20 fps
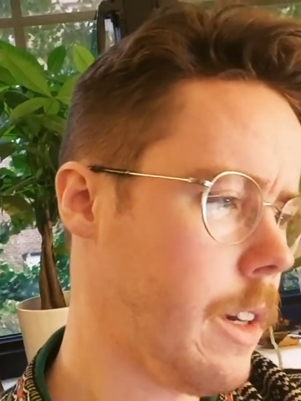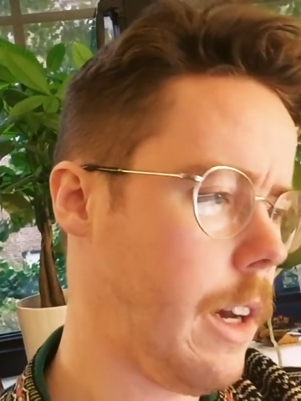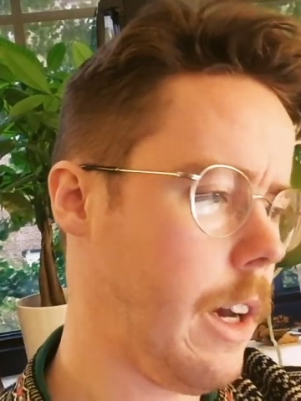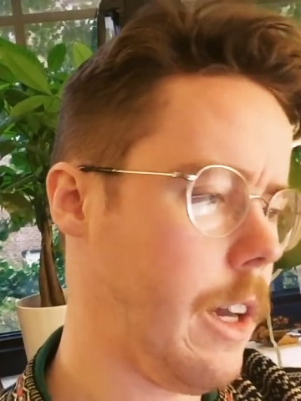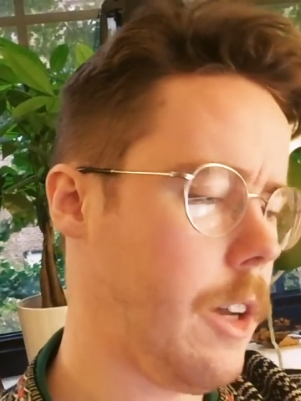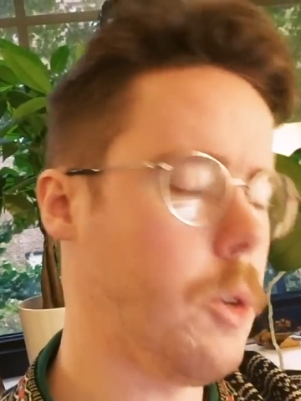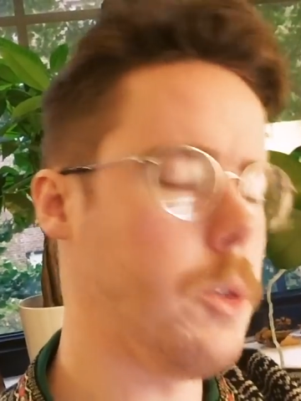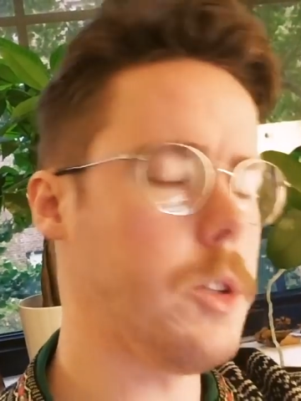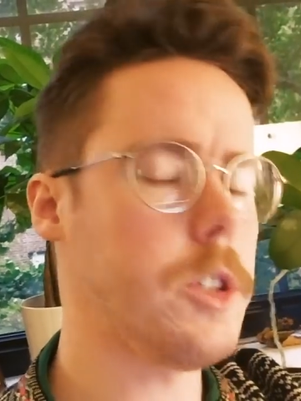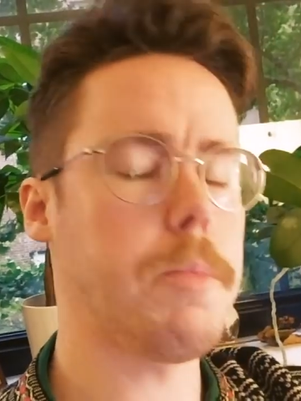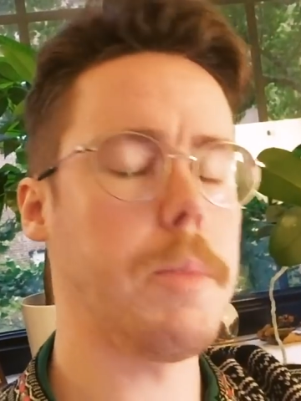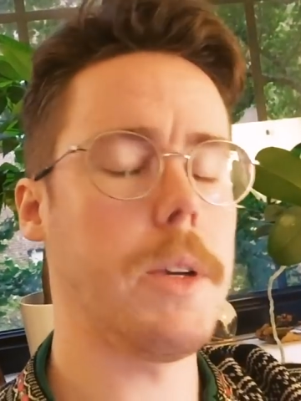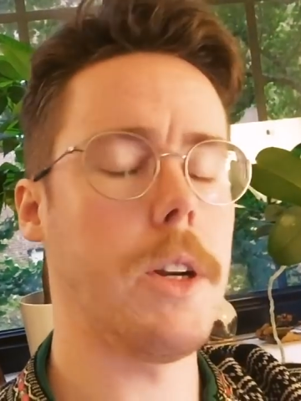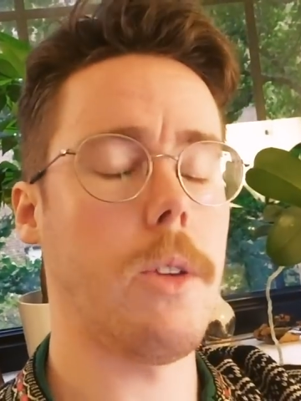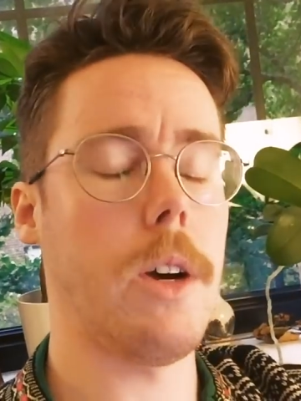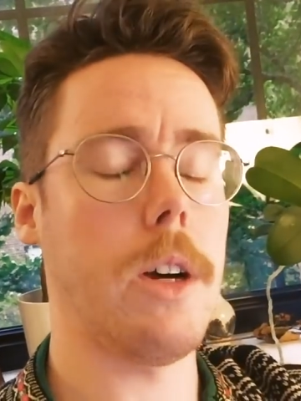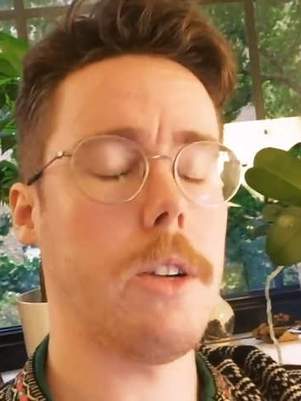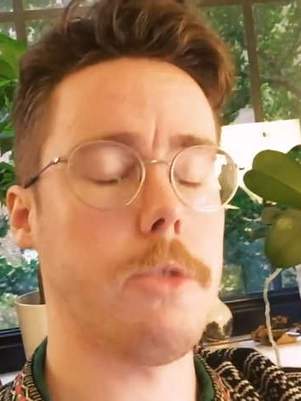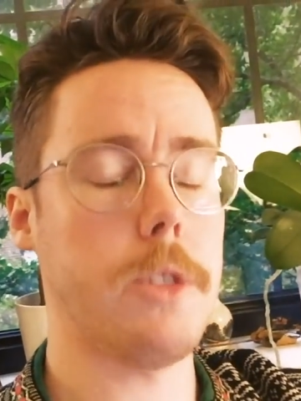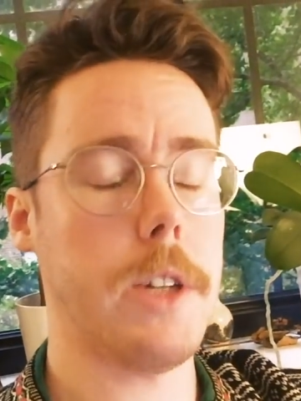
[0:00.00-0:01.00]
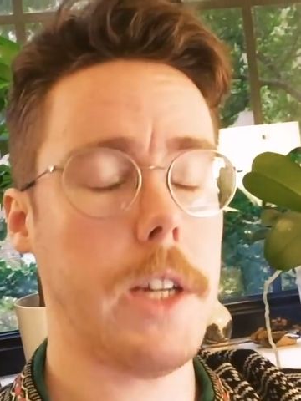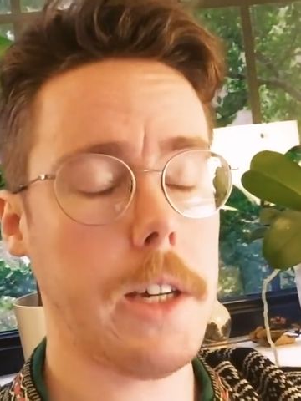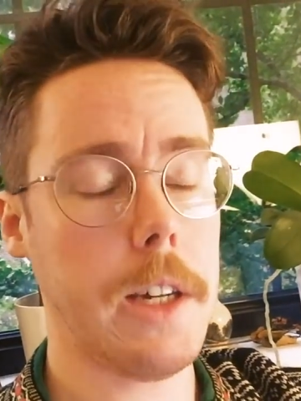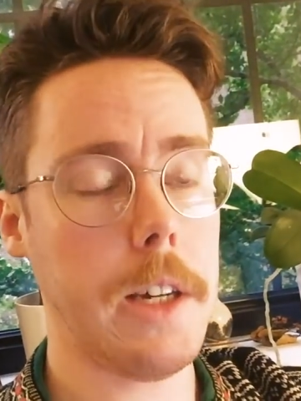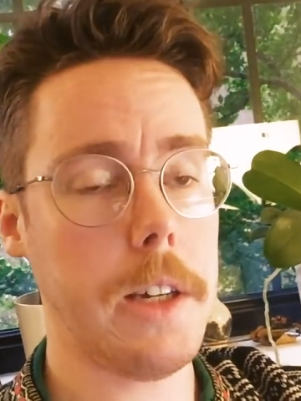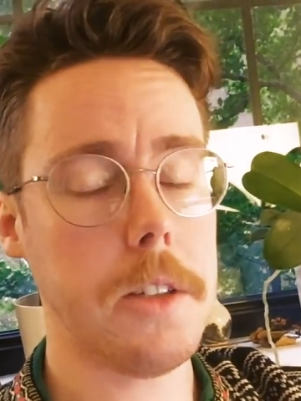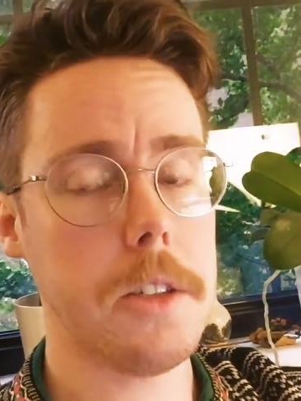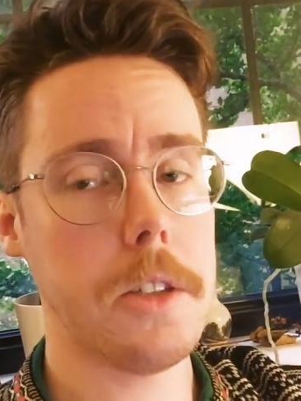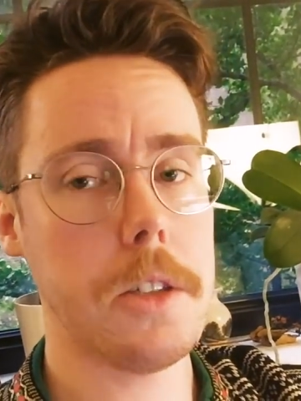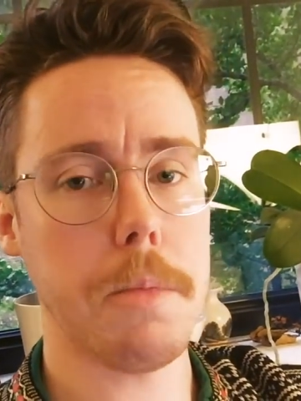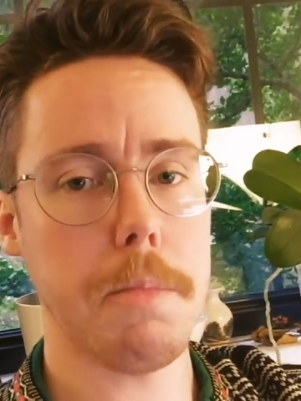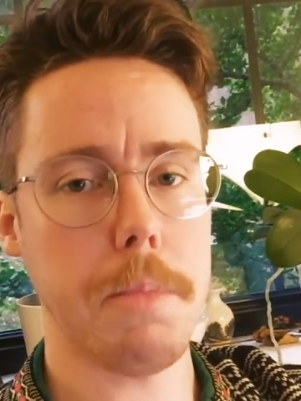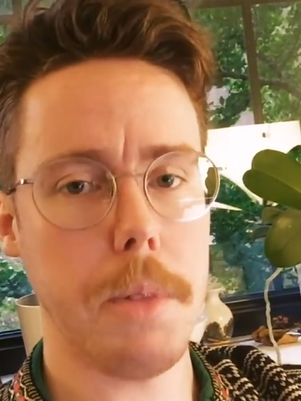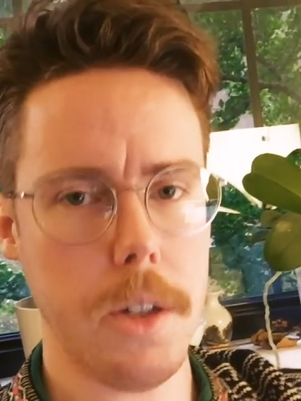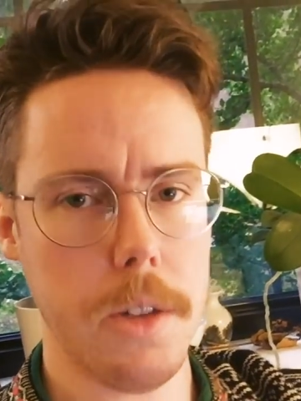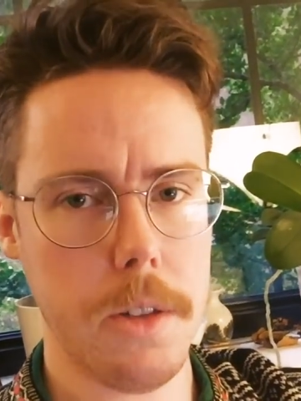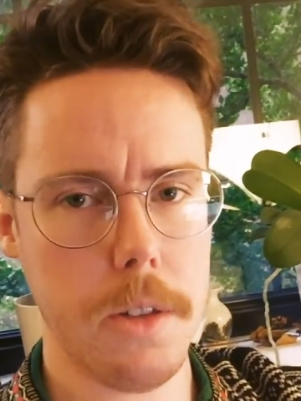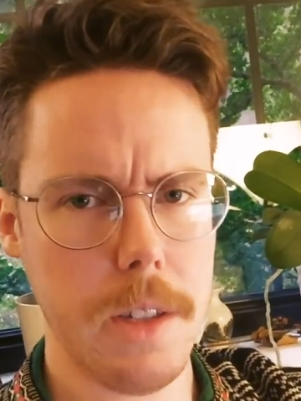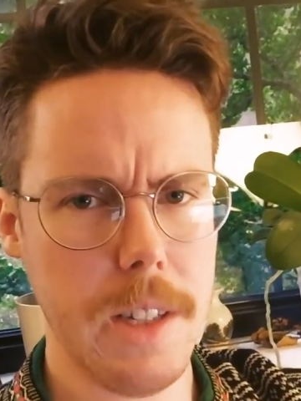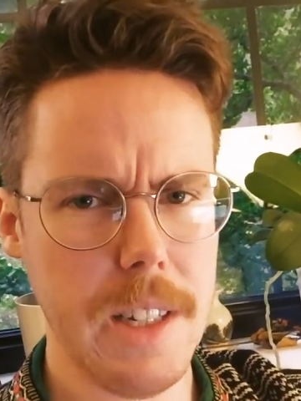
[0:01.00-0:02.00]
I know it's been around for decades,
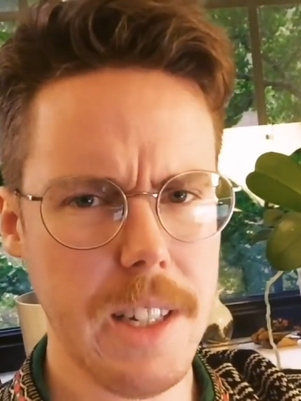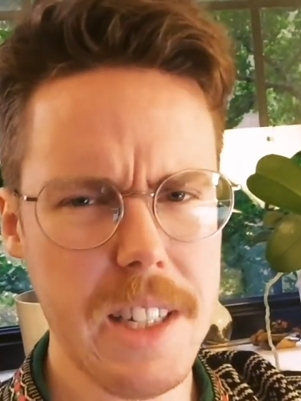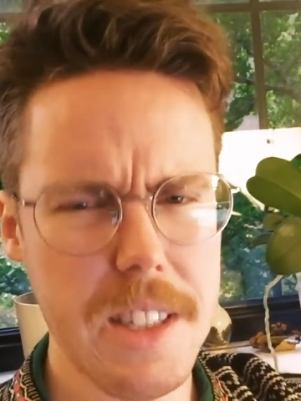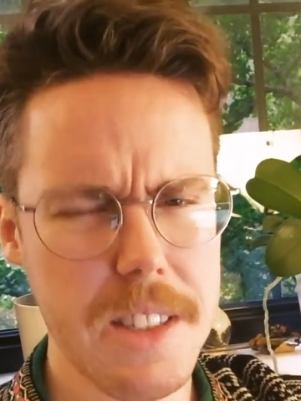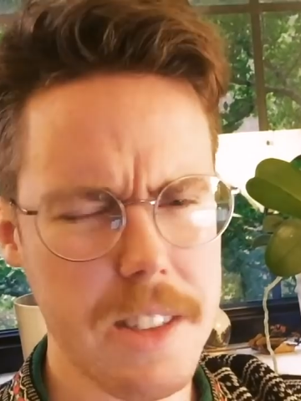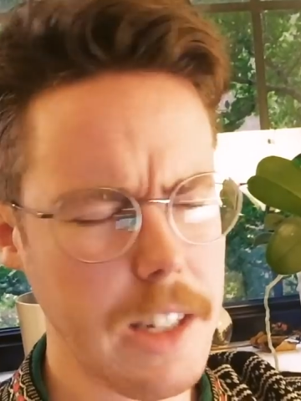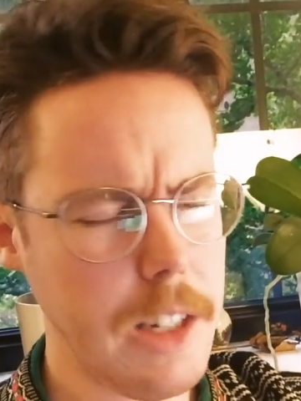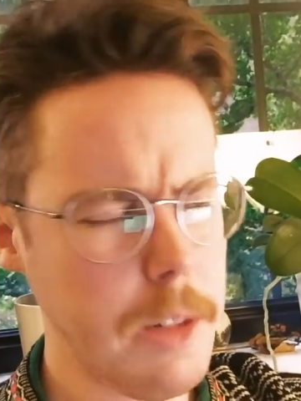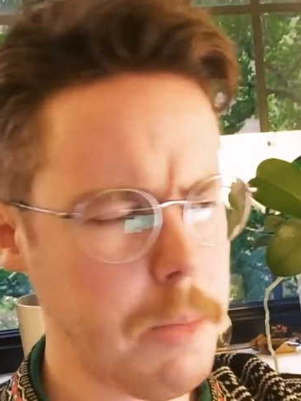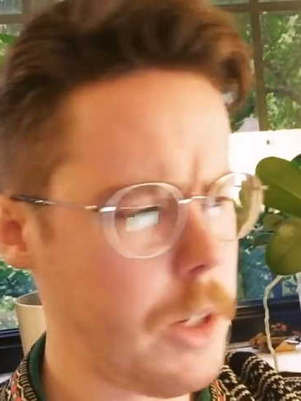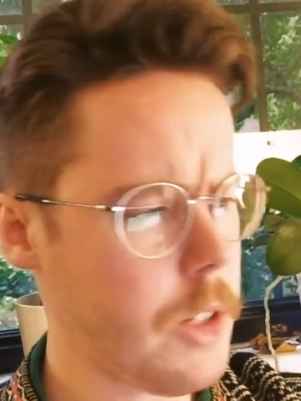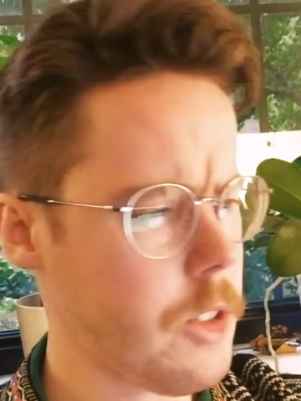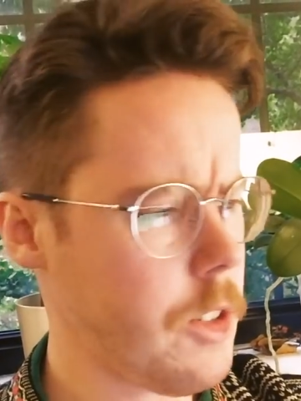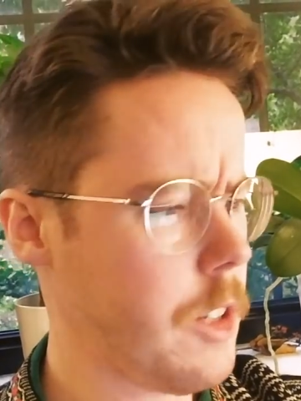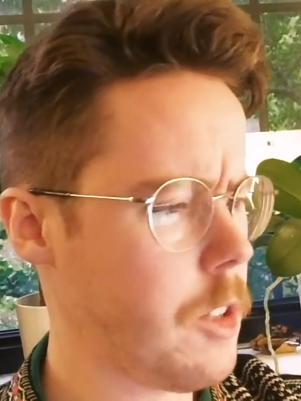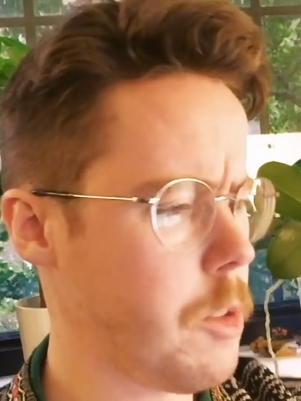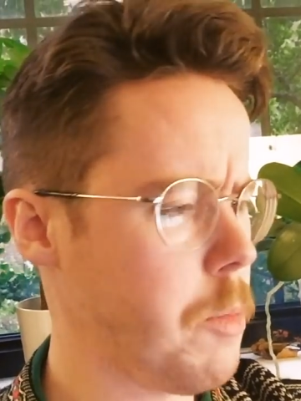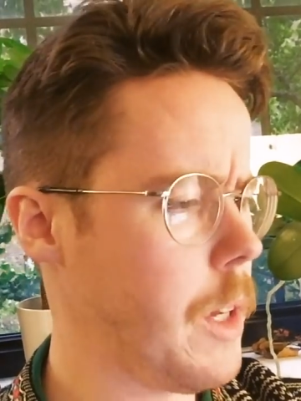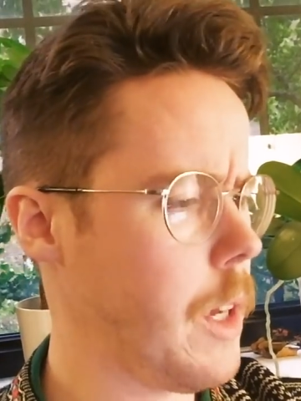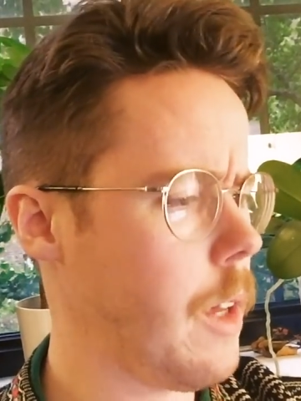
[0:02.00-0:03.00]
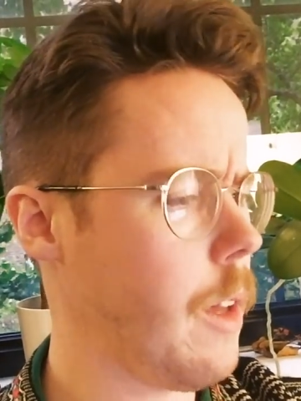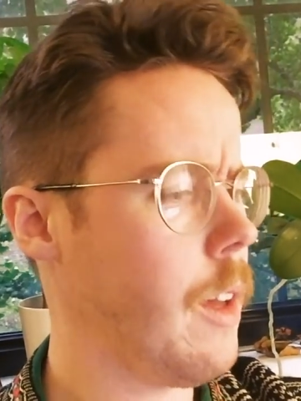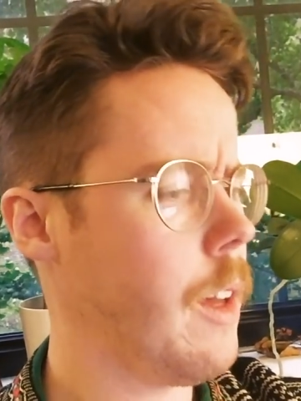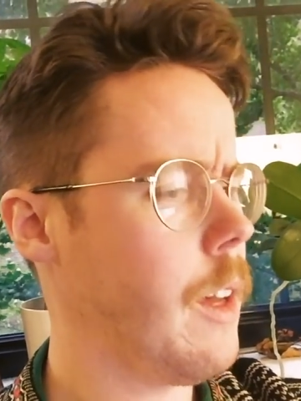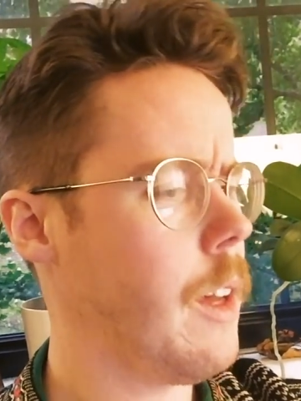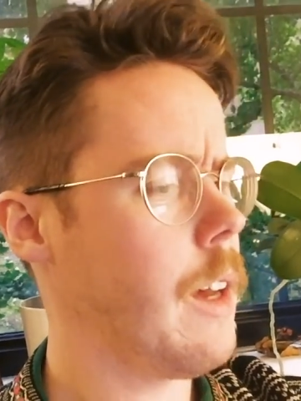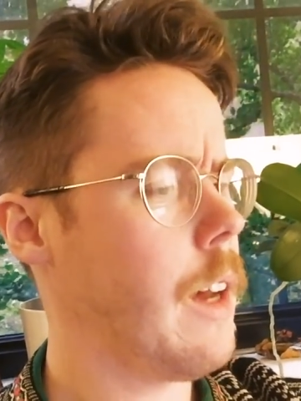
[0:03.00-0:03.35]
but it is kind of puzzling to me